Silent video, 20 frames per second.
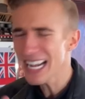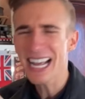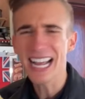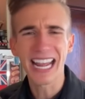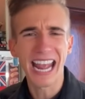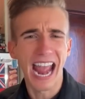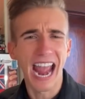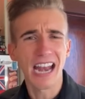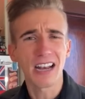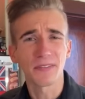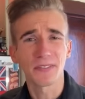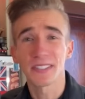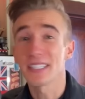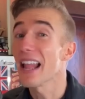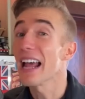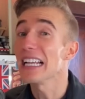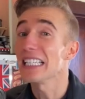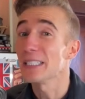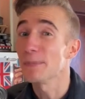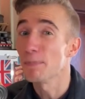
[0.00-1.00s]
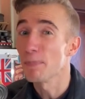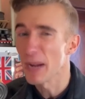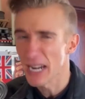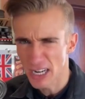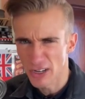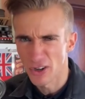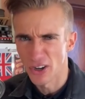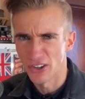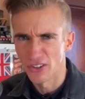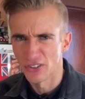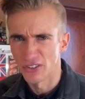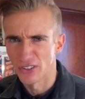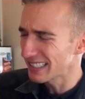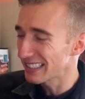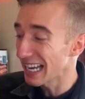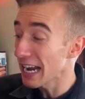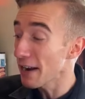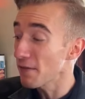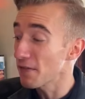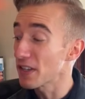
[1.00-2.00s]
a can of sliced peaches.
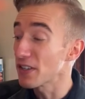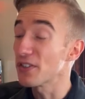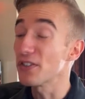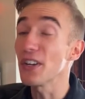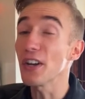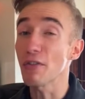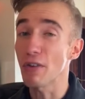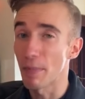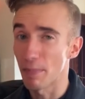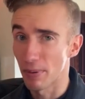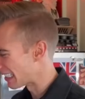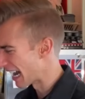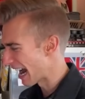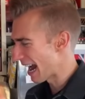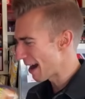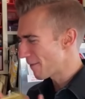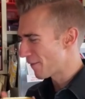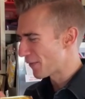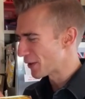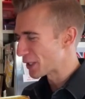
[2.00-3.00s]
Save the syrup. Time for